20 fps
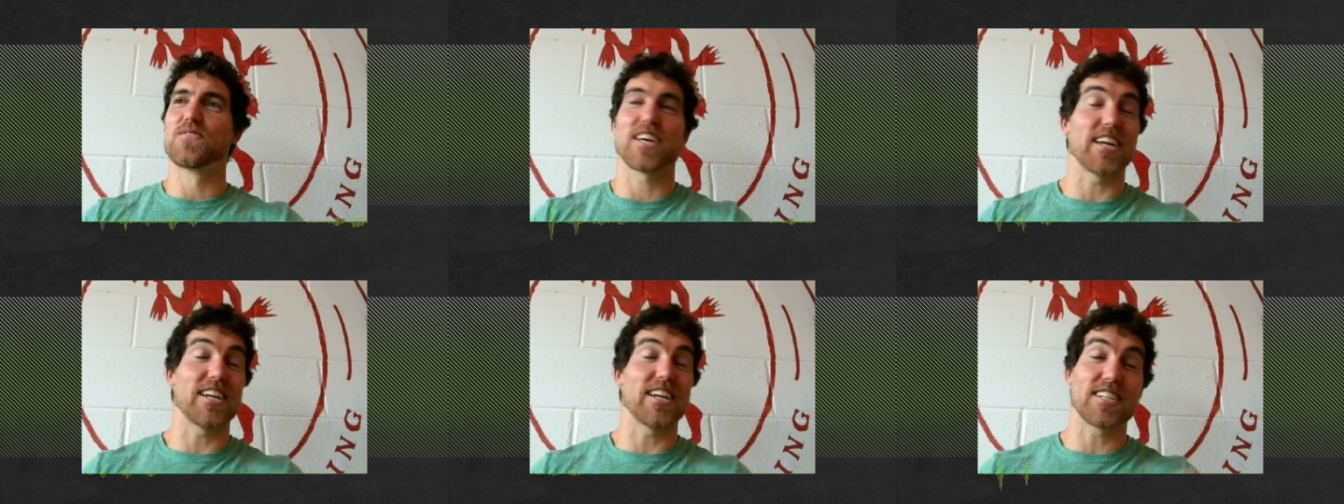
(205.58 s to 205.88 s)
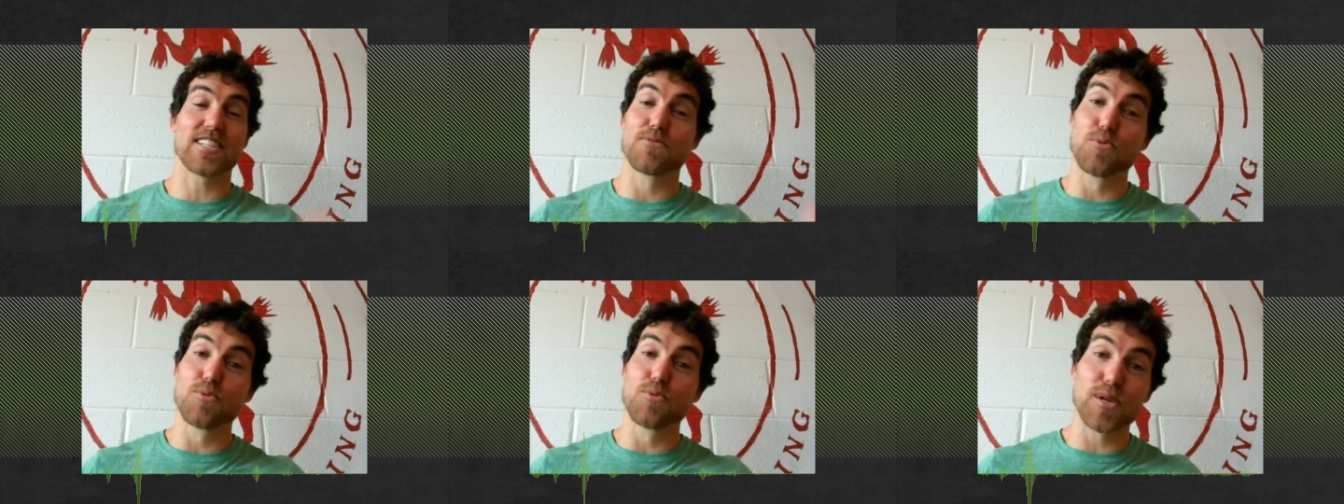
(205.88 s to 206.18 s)
and
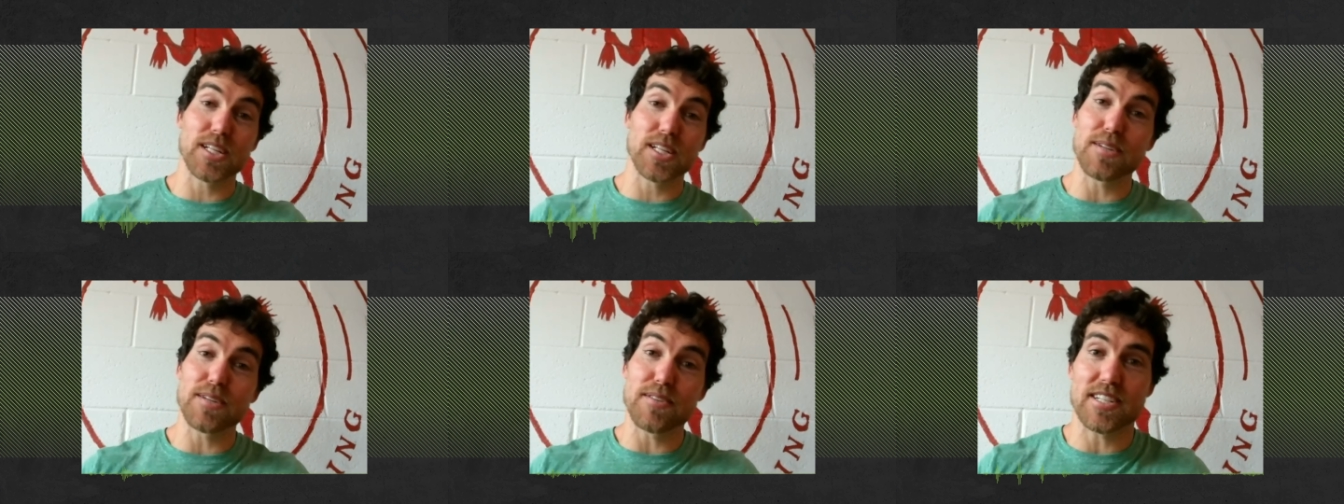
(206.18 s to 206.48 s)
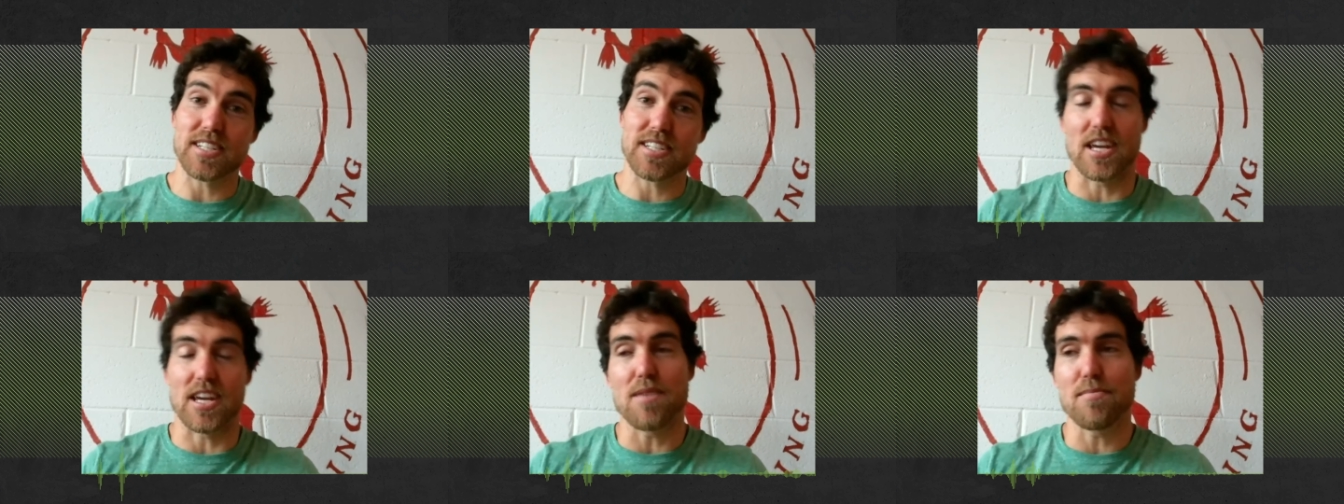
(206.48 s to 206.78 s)
it's really the
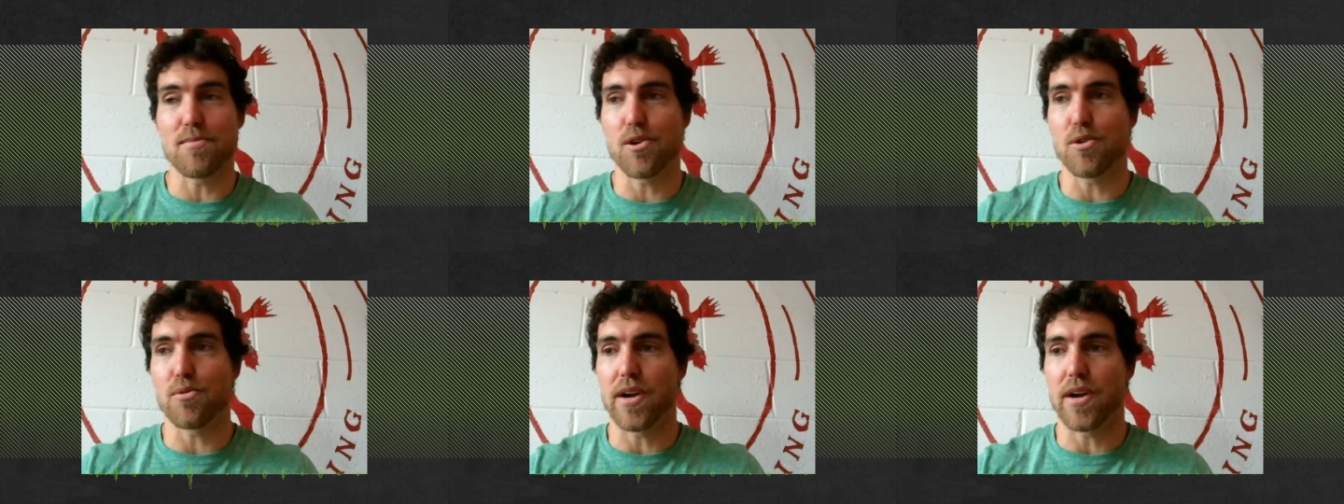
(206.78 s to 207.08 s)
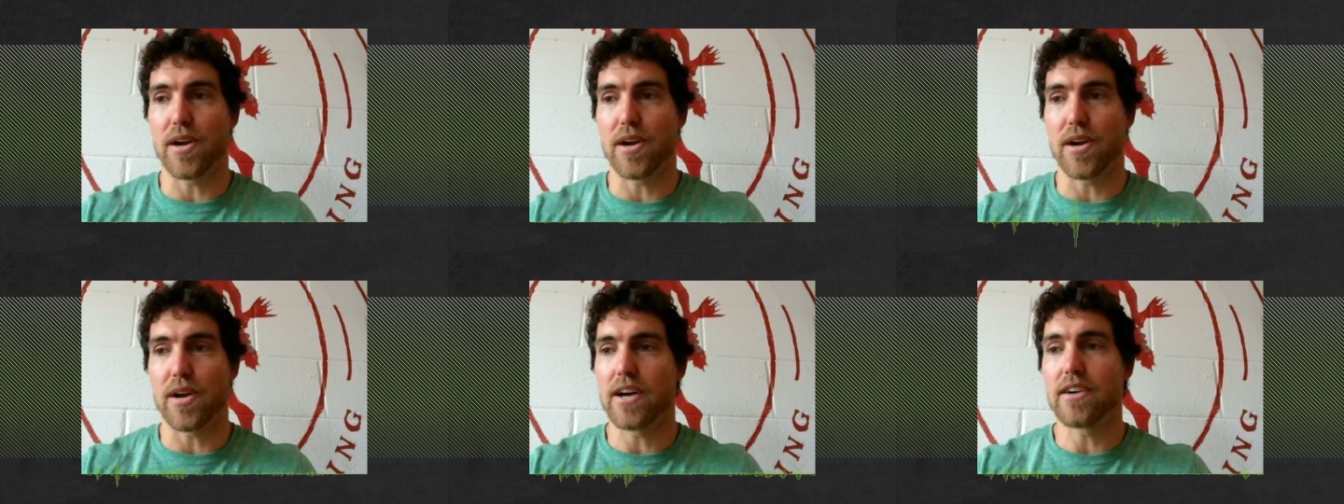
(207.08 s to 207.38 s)
same year
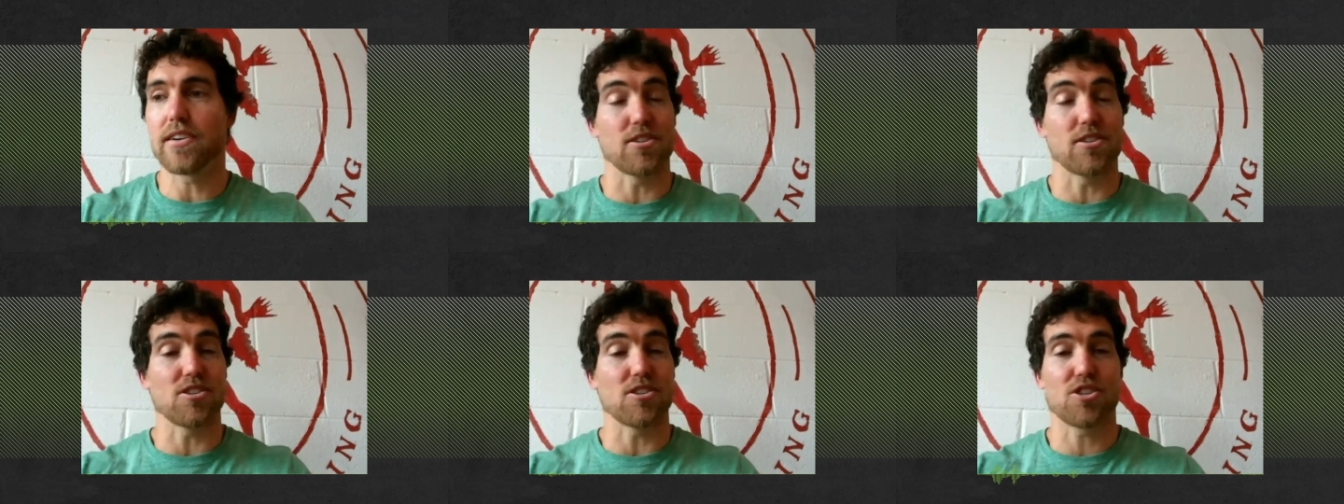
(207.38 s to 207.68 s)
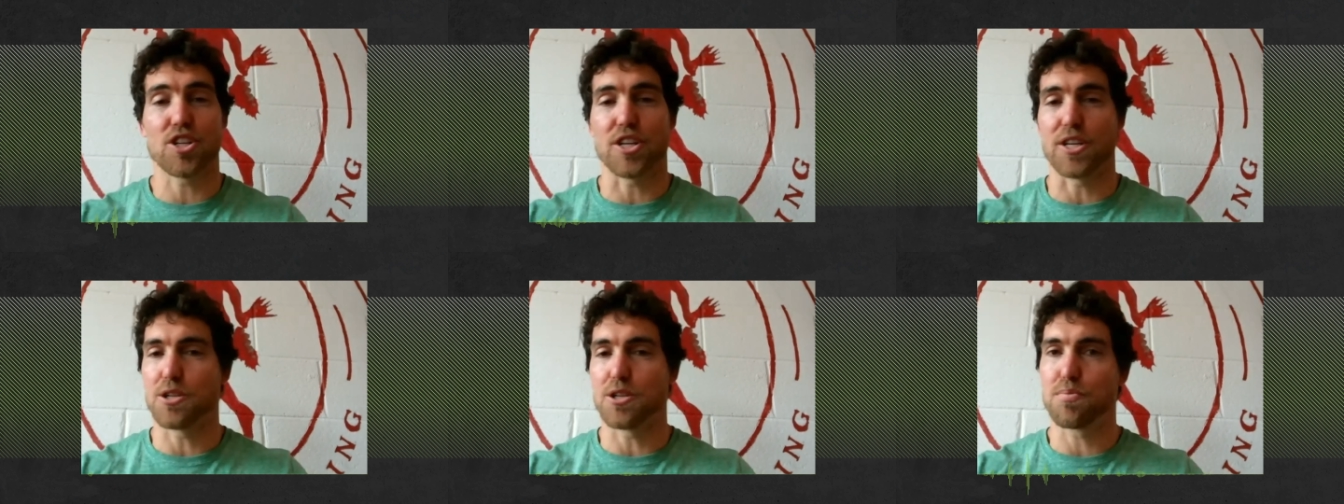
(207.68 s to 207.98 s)
round. I
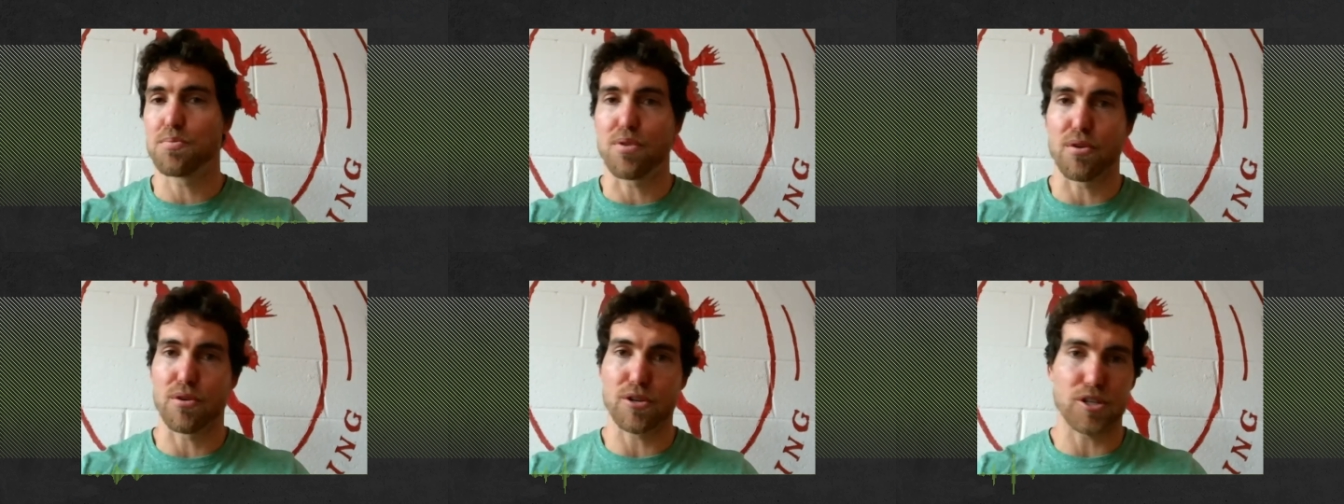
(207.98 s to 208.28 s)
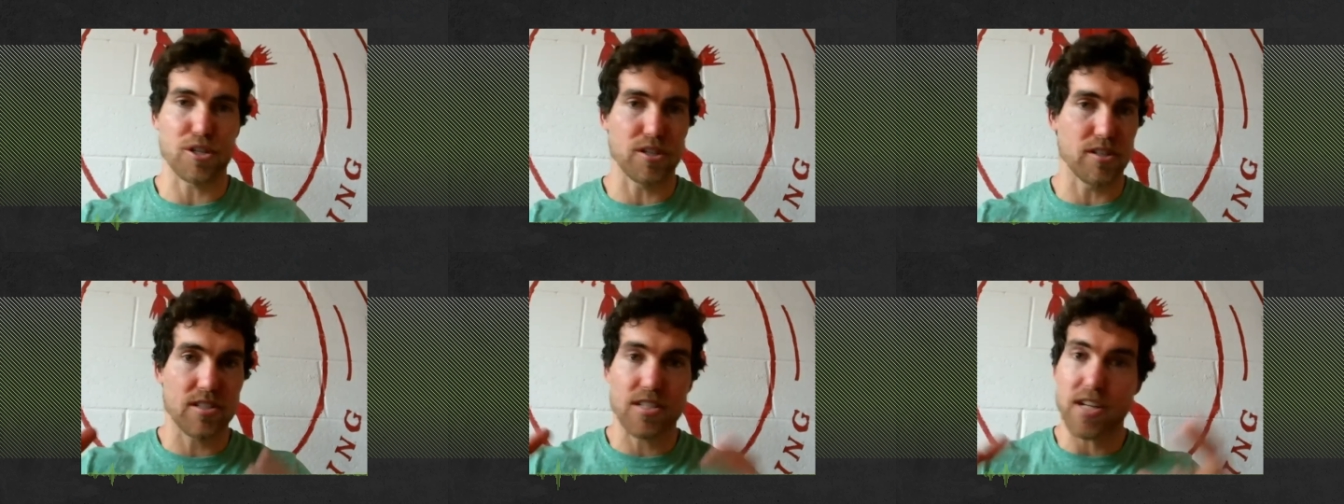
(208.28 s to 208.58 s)
just change
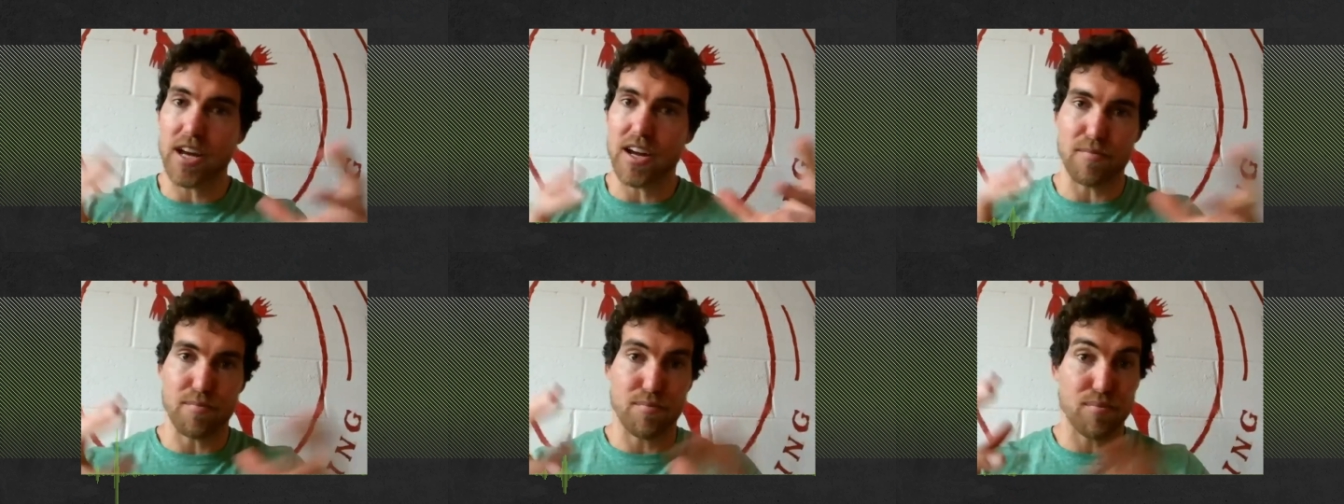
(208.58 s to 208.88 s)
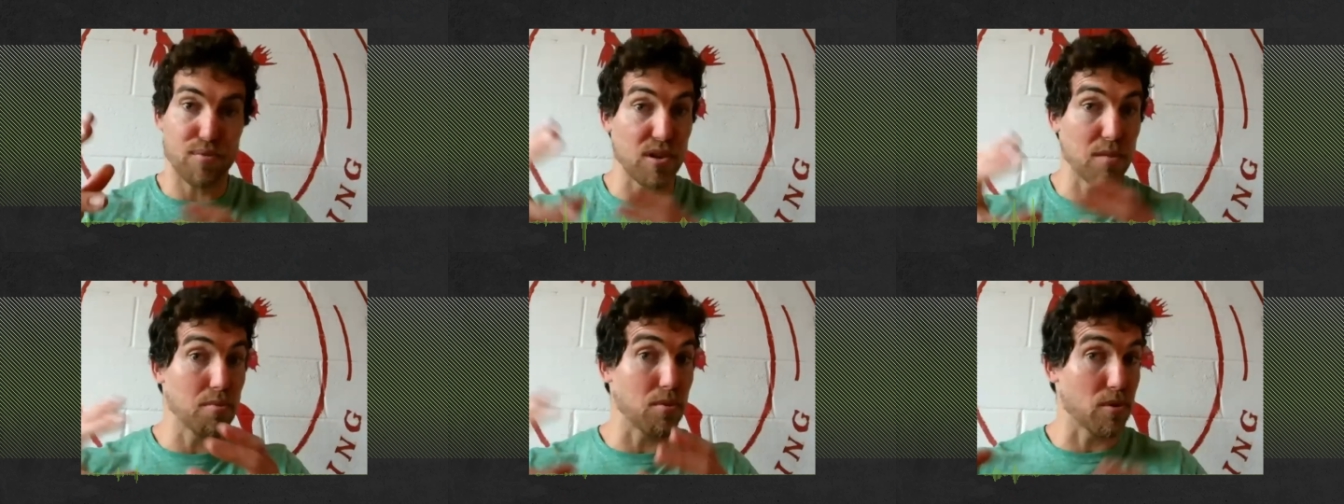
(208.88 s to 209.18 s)
portions and
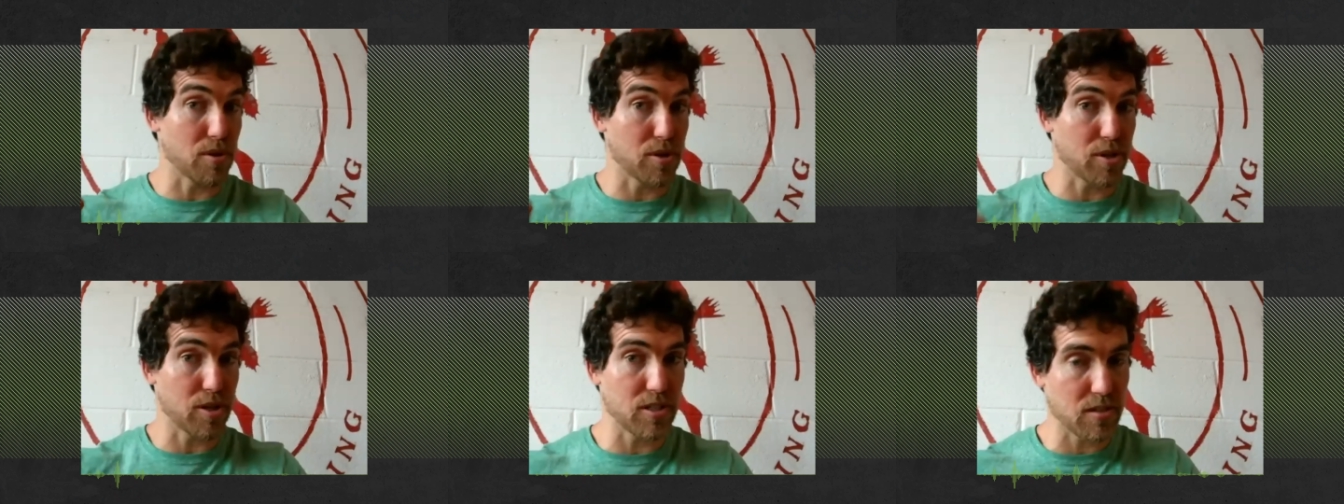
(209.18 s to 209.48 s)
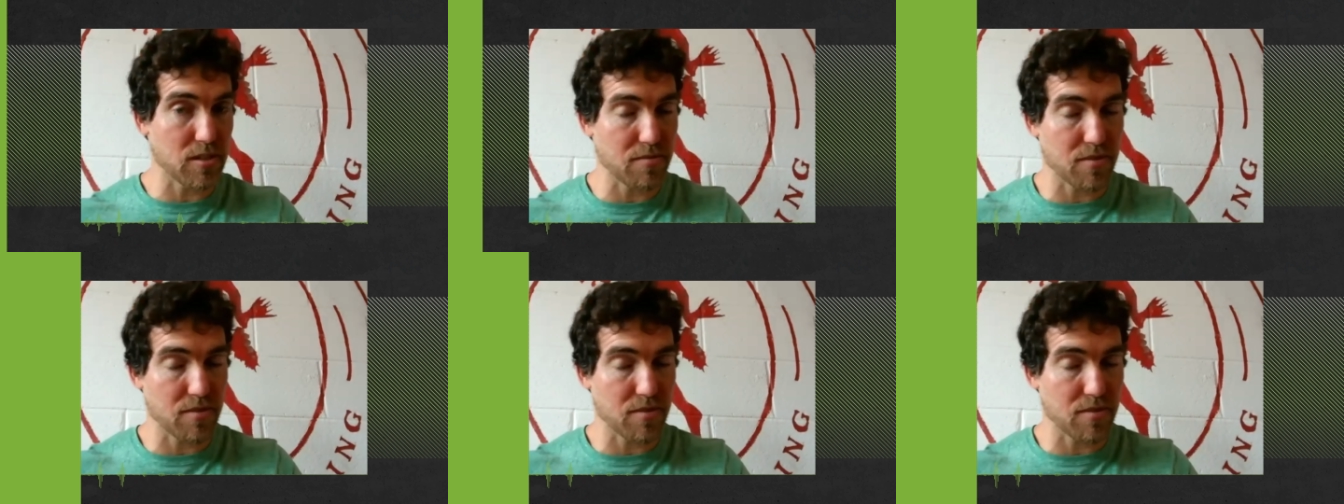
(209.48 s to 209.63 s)
pre-portions of